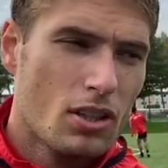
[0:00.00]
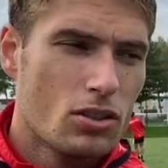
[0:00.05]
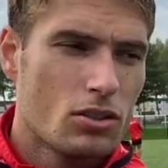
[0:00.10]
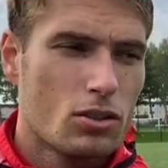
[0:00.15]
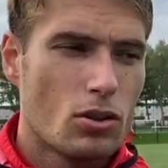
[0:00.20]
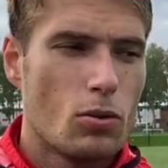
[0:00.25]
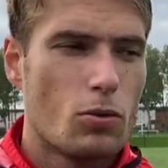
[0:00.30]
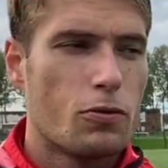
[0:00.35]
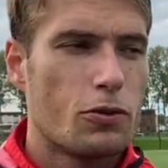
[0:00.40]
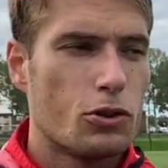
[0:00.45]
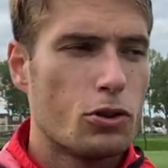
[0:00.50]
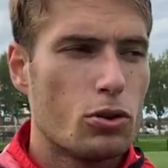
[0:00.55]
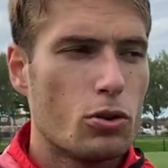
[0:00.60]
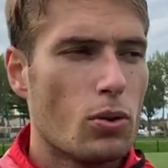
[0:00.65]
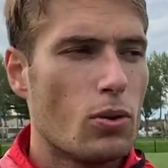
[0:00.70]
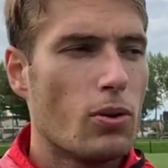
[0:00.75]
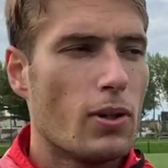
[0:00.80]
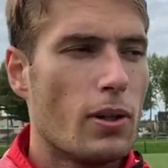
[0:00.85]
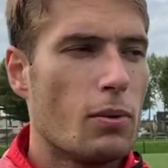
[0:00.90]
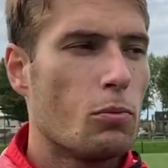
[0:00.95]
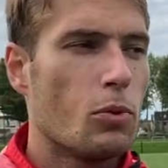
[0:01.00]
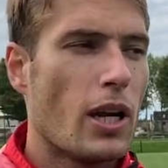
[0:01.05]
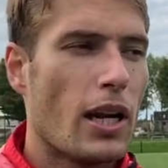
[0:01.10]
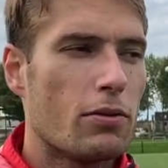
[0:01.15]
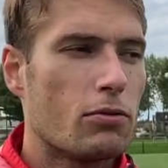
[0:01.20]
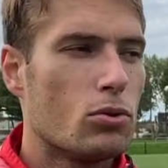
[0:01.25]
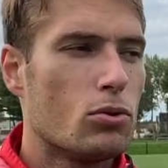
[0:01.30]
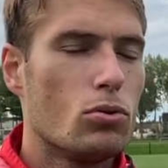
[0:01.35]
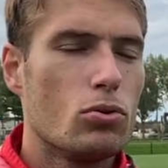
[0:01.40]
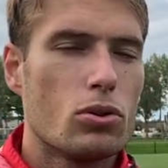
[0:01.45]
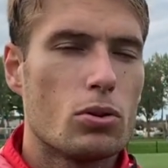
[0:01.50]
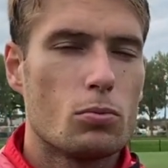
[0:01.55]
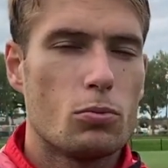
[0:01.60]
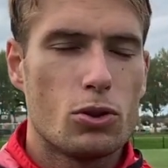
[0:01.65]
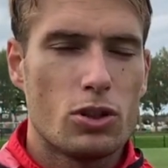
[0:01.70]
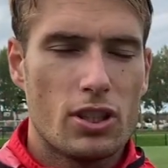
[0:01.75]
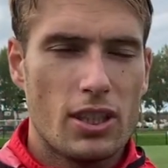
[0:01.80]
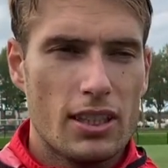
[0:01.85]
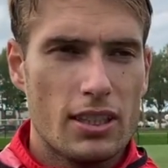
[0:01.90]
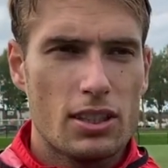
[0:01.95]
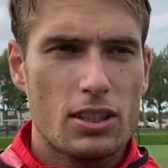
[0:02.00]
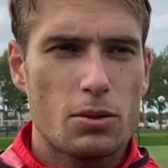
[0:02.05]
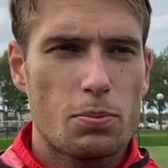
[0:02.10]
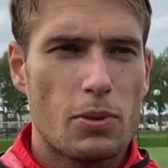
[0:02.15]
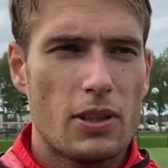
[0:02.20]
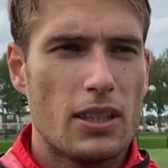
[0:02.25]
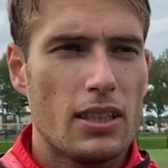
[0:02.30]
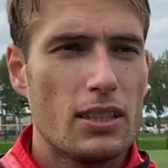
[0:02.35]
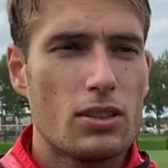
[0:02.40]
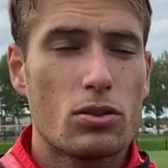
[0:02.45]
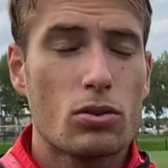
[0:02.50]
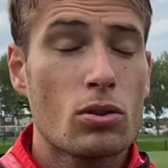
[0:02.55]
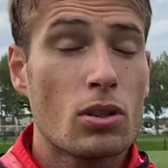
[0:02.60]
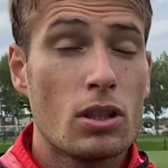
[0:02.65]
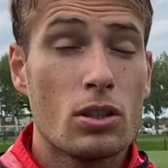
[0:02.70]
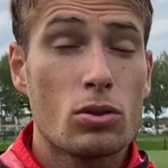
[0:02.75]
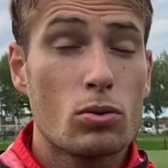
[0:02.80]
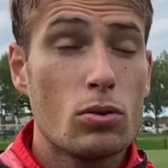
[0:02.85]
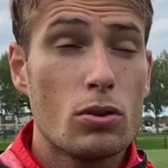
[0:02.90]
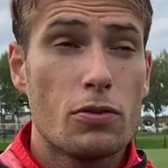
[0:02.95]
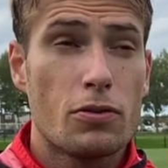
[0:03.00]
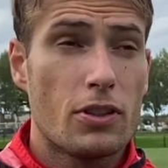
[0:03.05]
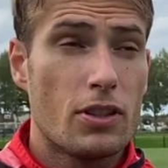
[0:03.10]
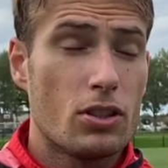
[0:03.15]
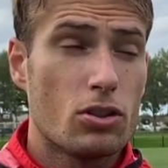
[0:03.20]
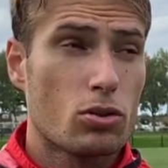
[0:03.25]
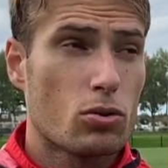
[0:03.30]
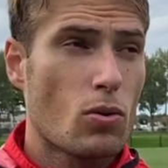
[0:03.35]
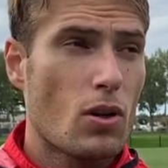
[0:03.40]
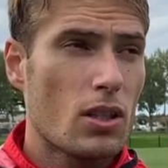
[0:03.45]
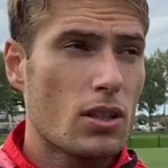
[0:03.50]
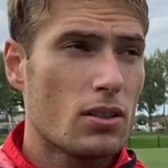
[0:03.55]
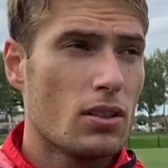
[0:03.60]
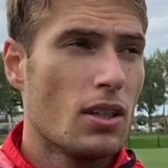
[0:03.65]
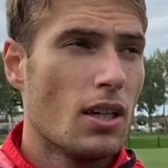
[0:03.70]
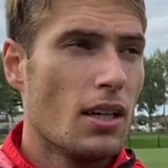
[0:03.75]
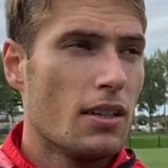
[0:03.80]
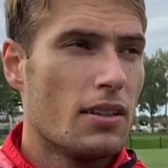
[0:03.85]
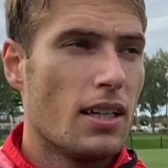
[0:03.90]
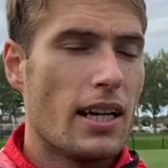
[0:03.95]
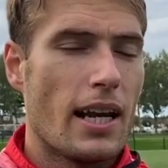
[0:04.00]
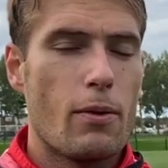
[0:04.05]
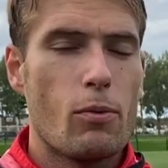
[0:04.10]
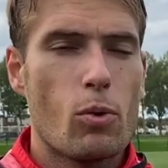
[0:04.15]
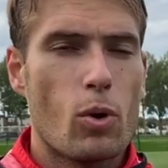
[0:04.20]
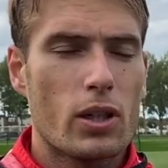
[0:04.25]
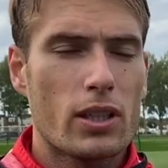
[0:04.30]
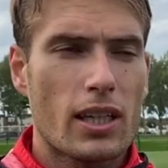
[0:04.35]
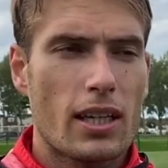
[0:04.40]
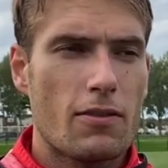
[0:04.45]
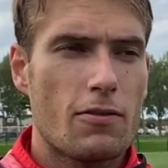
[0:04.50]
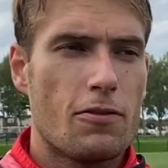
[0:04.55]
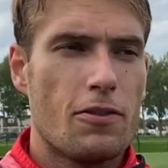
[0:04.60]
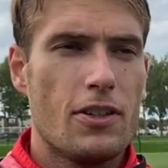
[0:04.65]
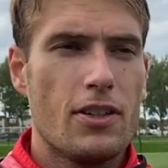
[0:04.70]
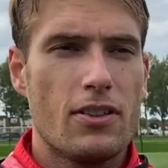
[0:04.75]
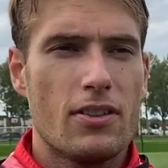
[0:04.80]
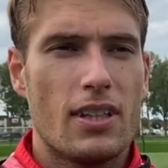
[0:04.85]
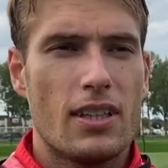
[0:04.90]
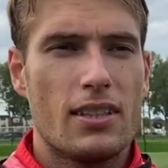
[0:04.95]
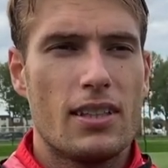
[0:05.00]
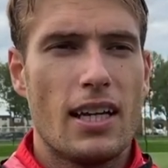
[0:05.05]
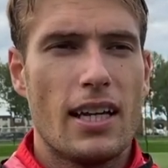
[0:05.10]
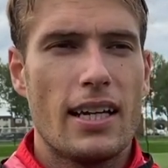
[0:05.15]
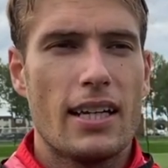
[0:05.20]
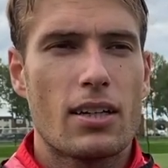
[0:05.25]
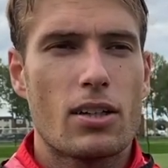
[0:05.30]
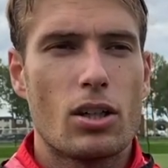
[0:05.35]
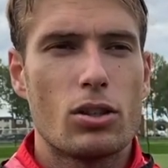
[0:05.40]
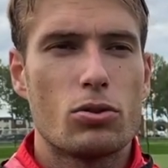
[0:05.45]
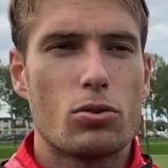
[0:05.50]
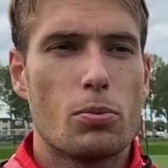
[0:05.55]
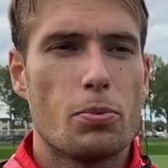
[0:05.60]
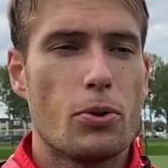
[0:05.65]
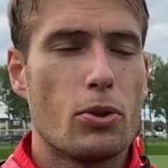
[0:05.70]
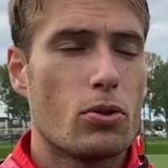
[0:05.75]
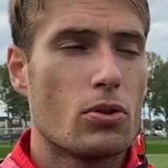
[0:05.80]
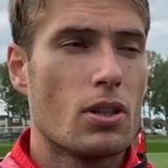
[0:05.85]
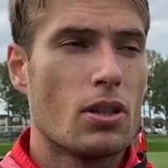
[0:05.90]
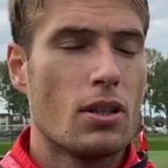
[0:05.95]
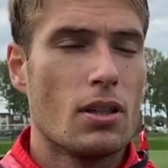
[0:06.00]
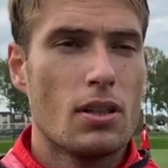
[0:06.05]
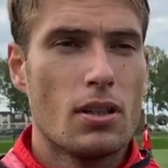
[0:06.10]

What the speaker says: So for sure we have to do some rotations, but it's good for the squad that everyone can feel that they contribute.